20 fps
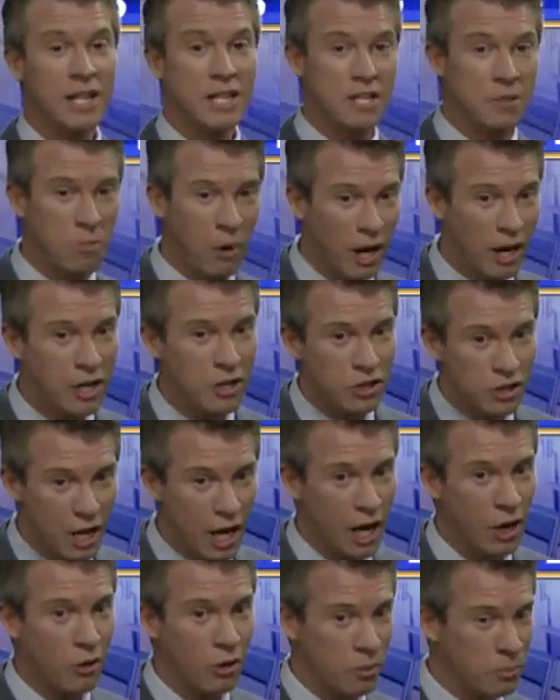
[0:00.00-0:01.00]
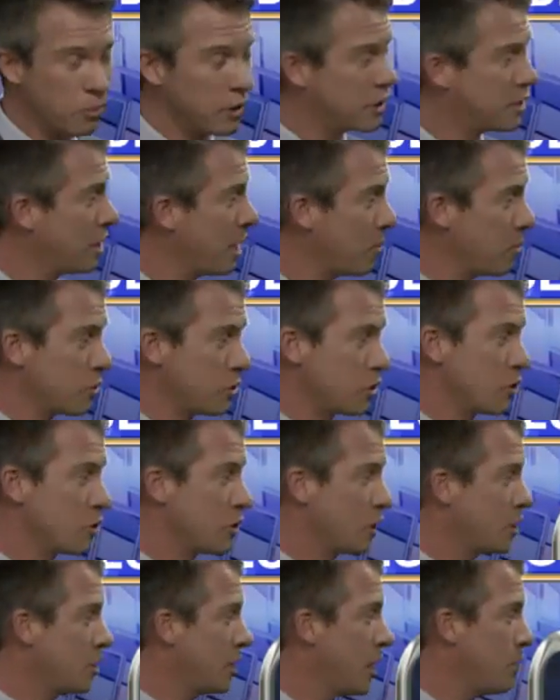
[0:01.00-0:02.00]
spotty shower, but
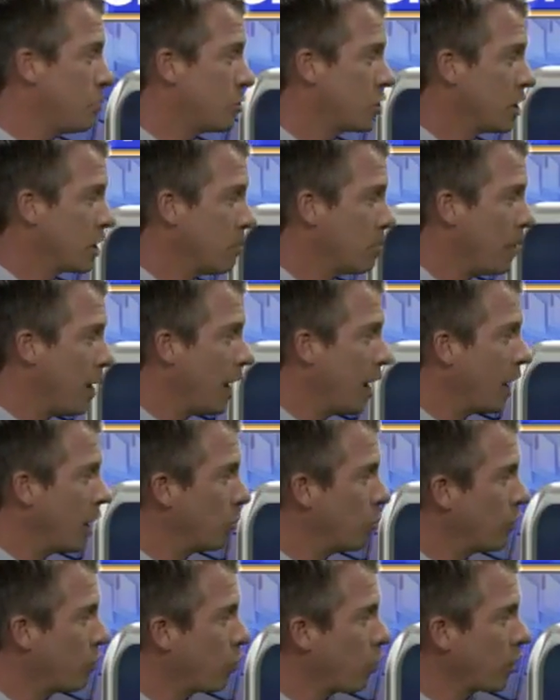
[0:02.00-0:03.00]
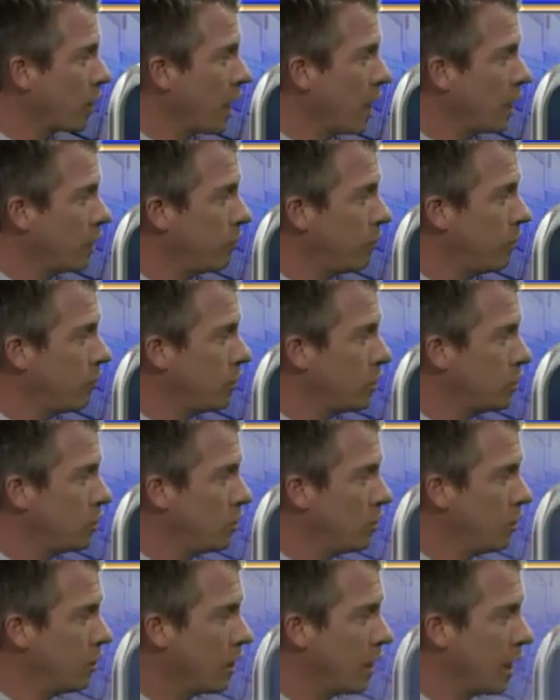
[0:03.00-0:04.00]
temperatures exceptionally mild. We forecast
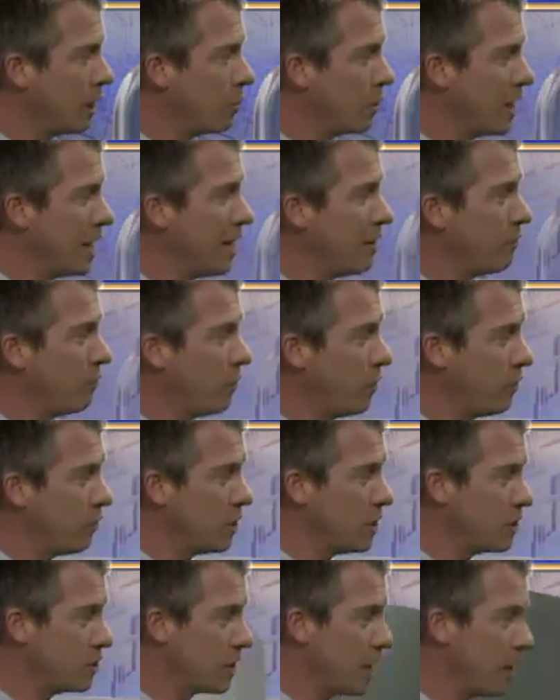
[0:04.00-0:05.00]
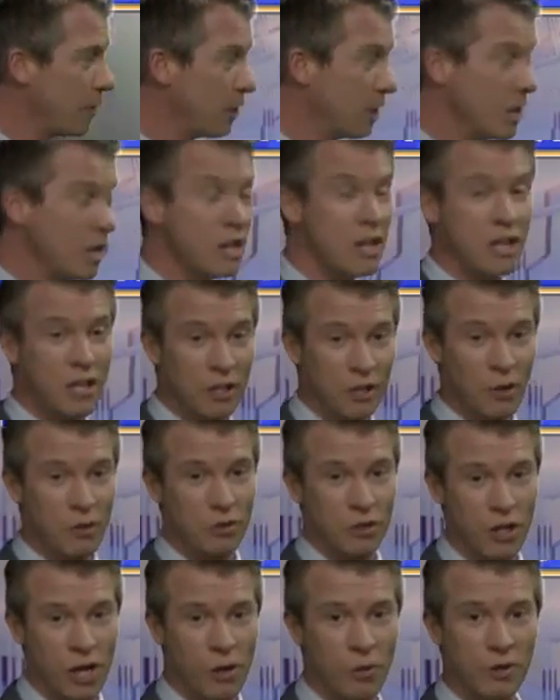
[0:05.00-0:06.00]
52 today, and we hit 57.
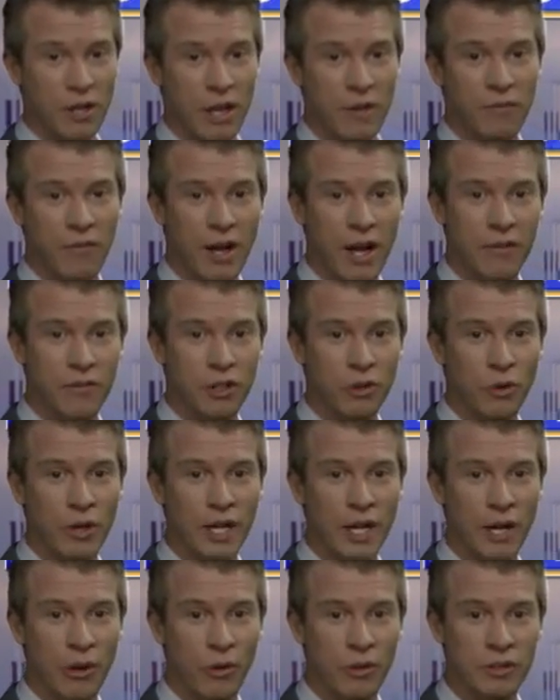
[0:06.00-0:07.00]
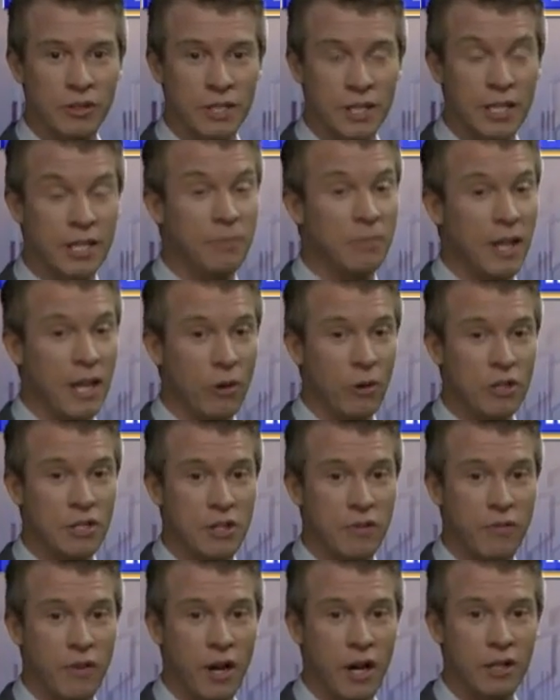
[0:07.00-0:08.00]
Close call with that 5 degree guarantee.
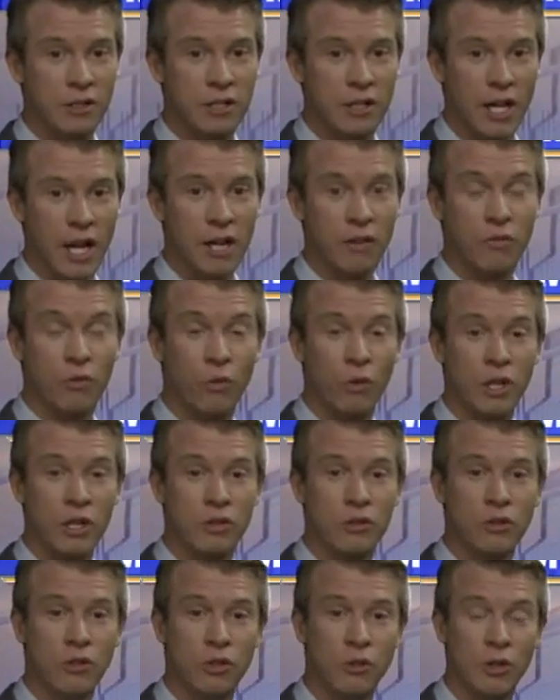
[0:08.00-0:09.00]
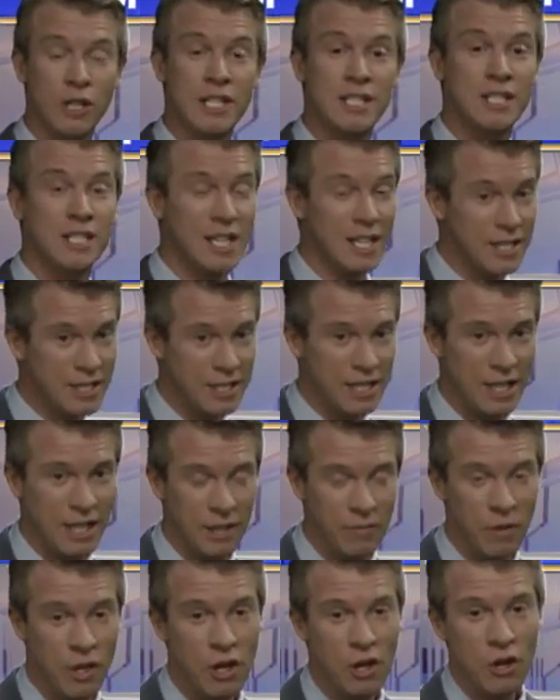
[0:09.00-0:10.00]
Areas of fog tonight, 42 degrees
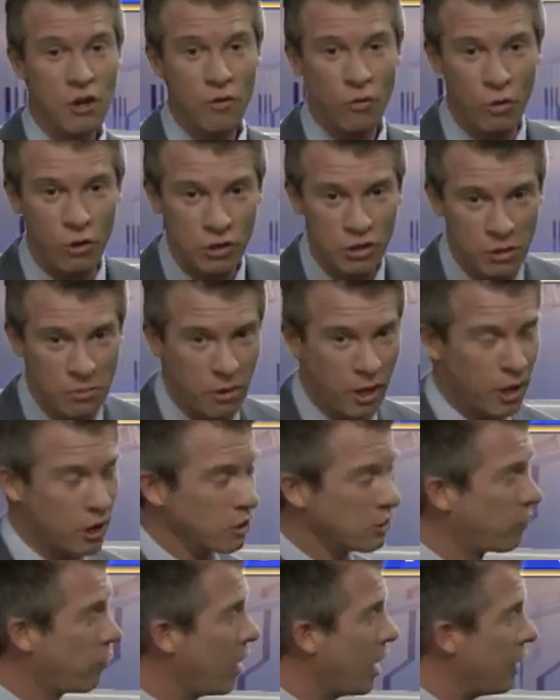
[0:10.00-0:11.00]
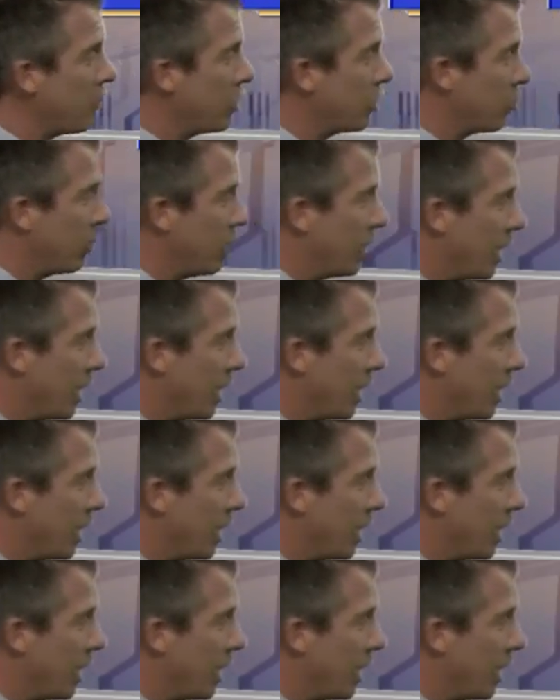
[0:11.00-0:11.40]
60 for tomorrow's 5 degree